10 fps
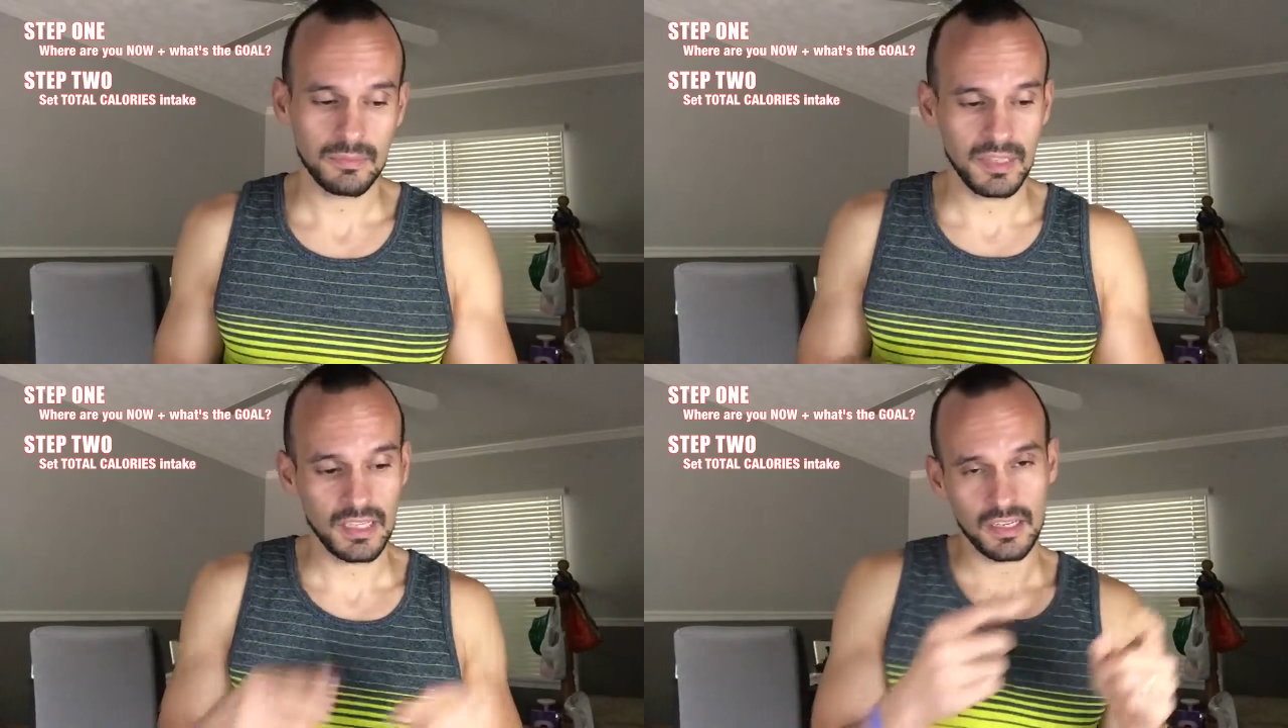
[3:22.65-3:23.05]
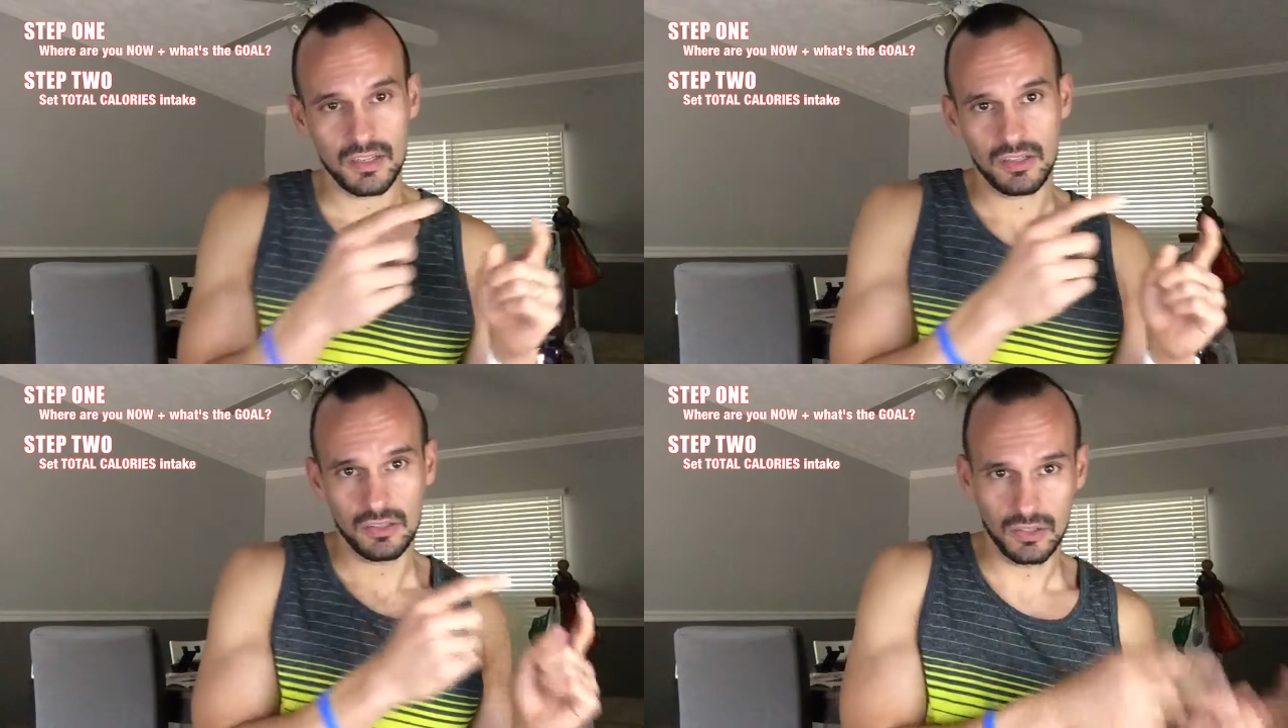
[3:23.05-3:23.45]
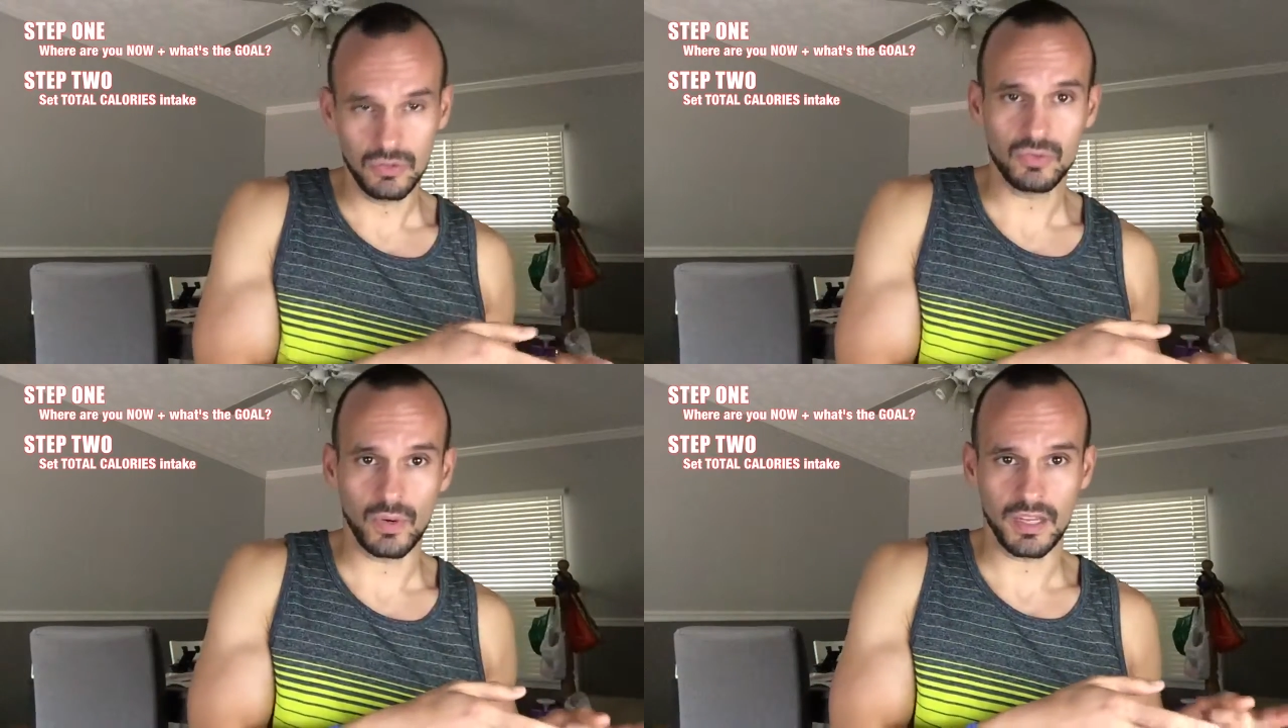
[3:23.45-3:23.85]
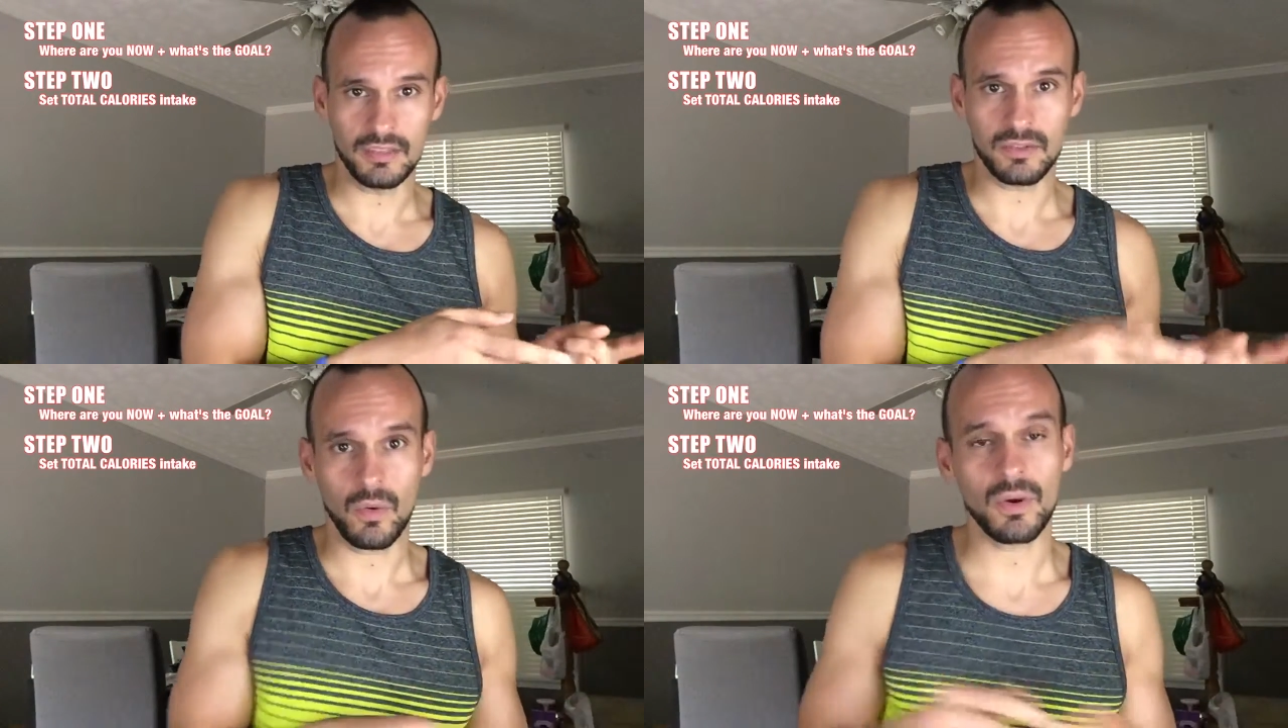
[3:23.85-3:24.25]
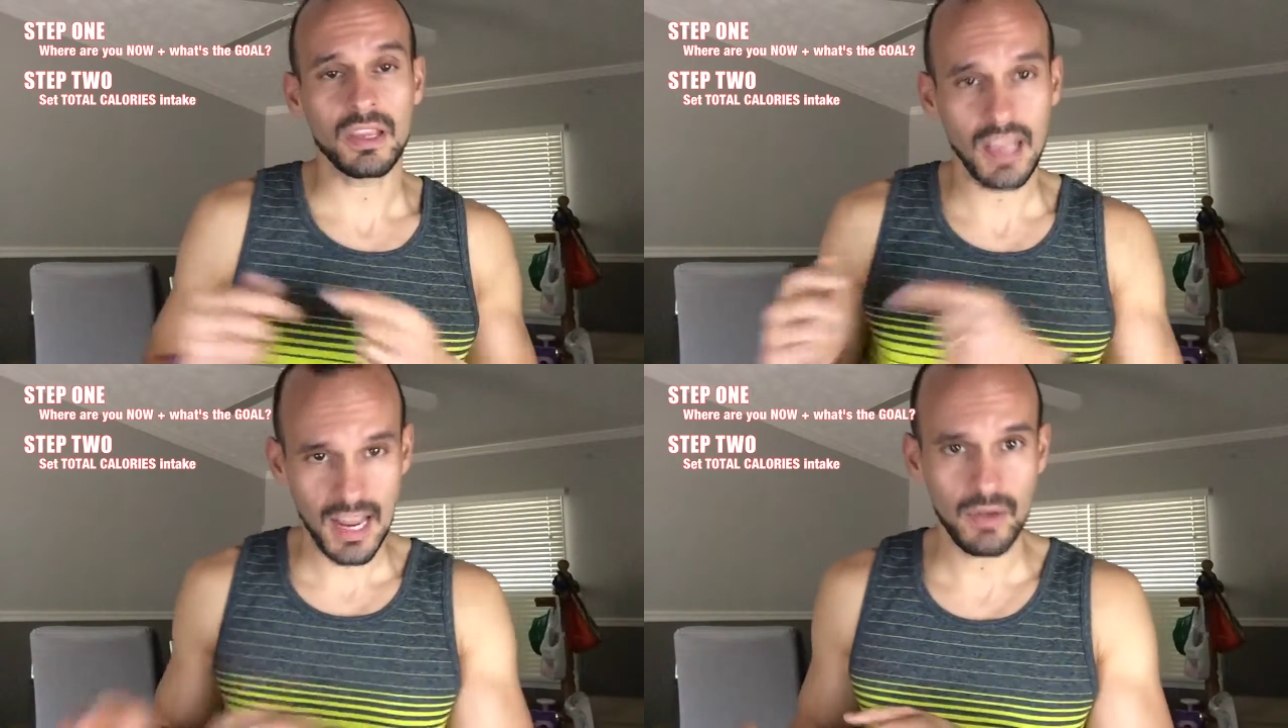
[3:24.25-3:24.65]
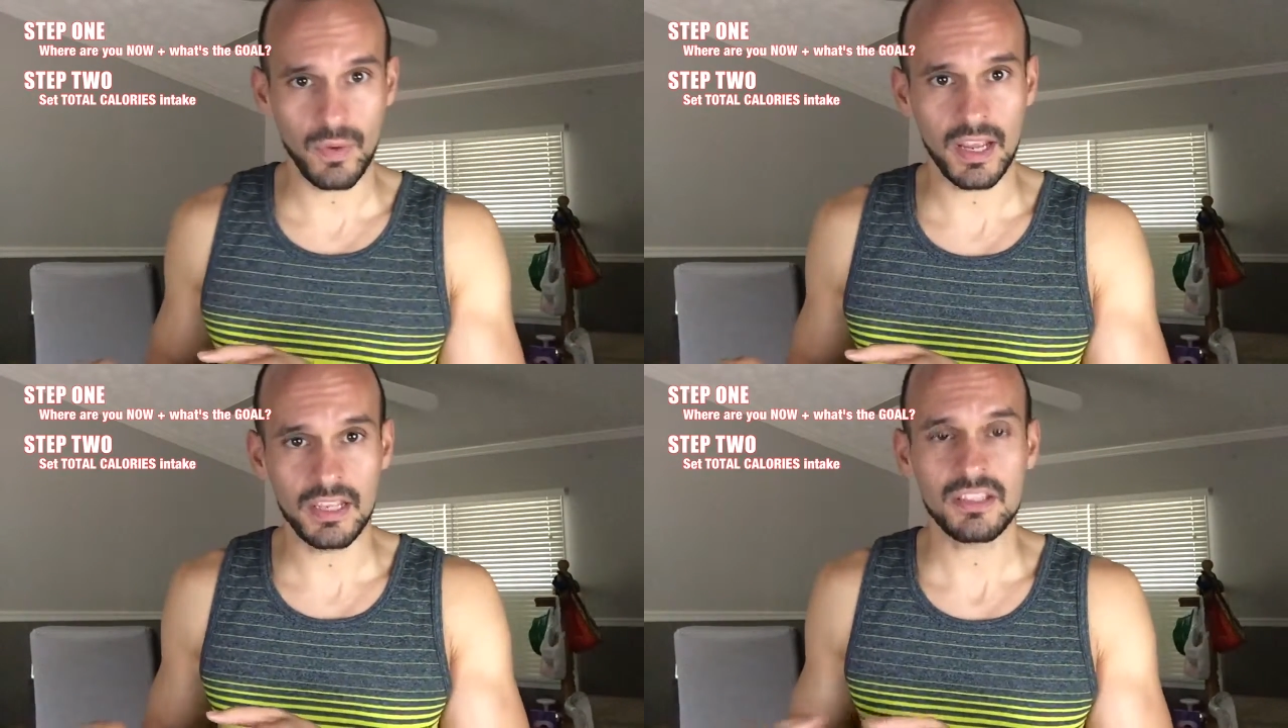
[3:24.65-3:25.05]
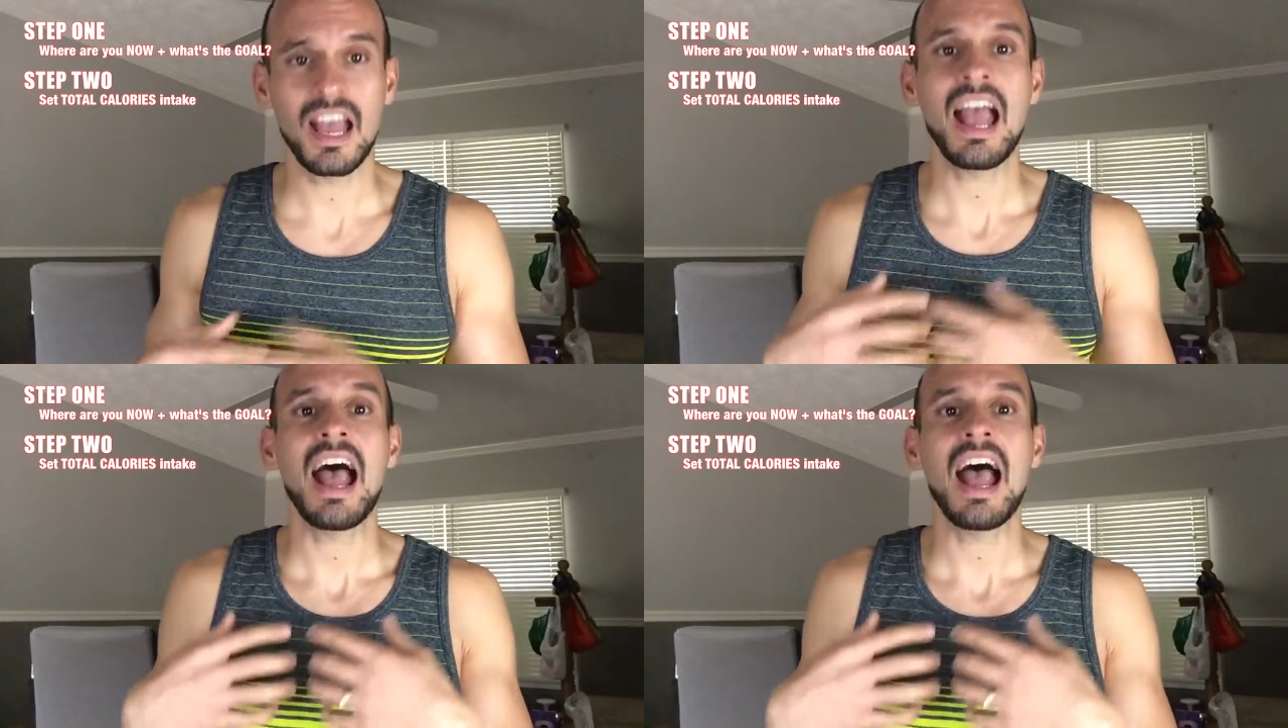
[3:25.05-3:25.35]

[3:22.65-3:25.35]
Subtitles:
be it lose weight or gain weight,